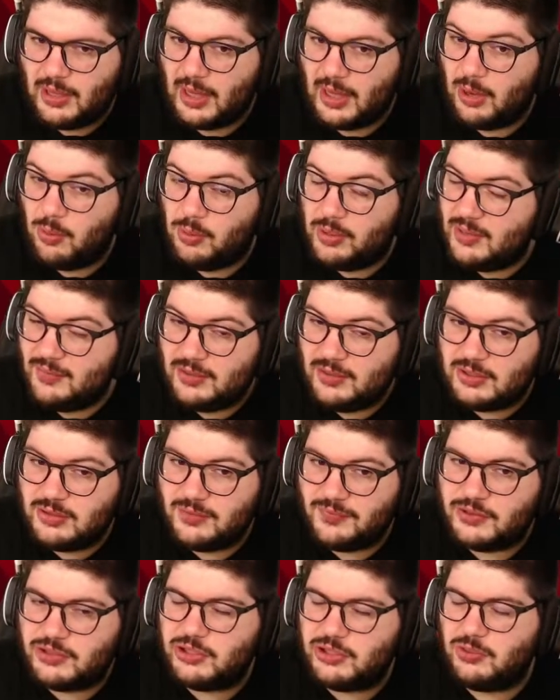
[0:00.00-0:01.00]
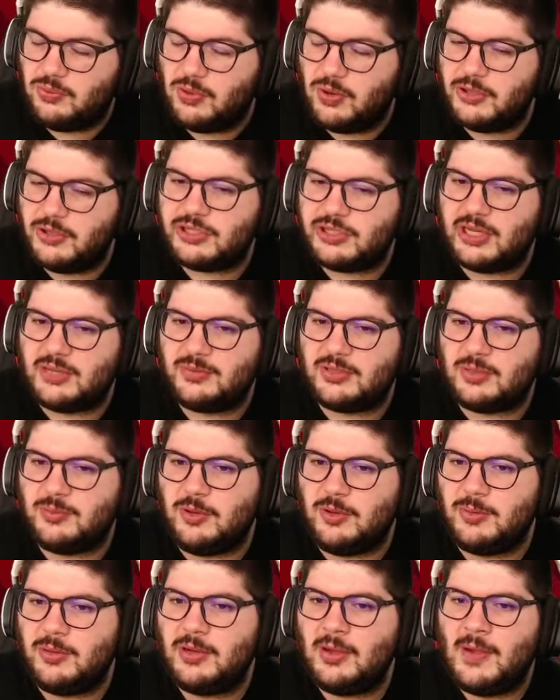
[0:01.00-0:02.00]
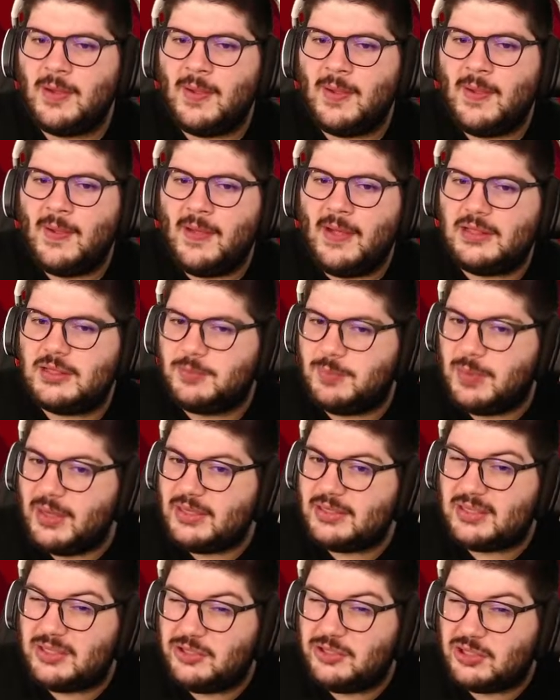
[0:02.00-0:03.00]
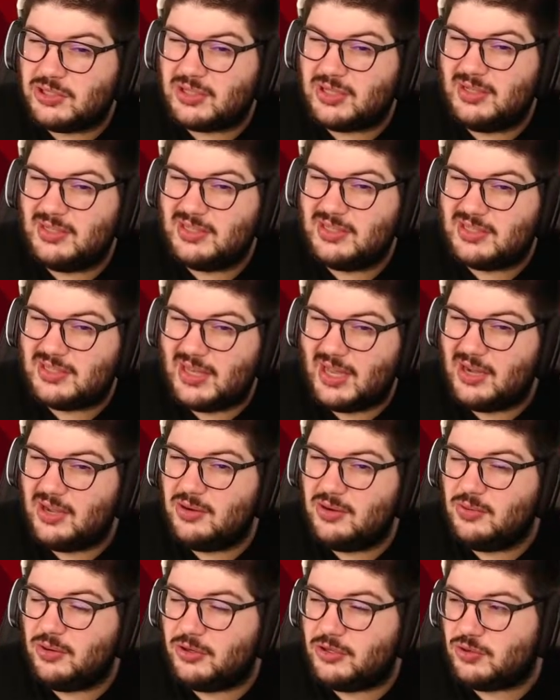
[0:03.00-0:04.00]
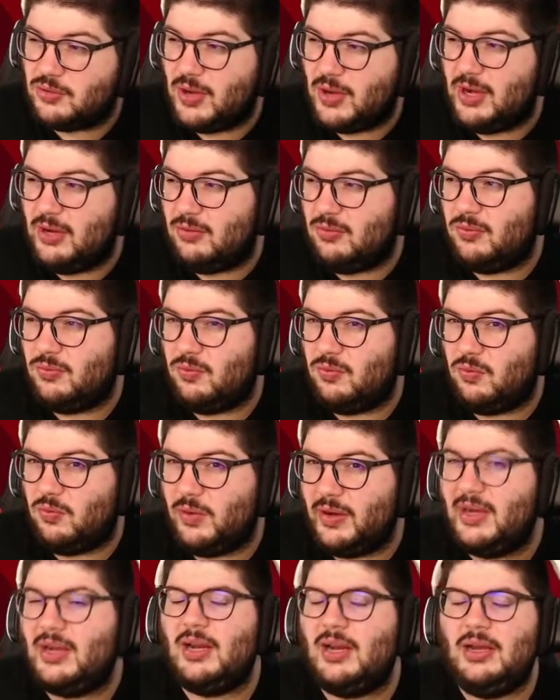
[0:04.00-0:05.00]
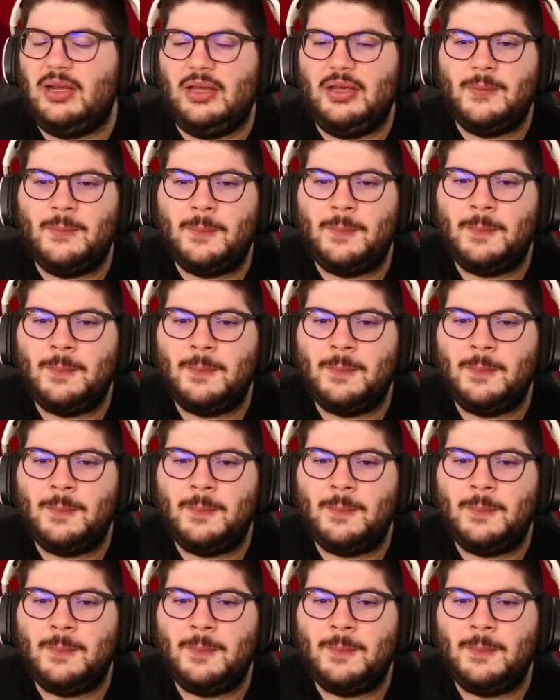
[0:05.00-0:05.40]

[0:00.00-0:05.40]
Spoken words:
Like I wouldn't even do it for Chilwell James at the moment. It's basically just Cancelo or Trent, really.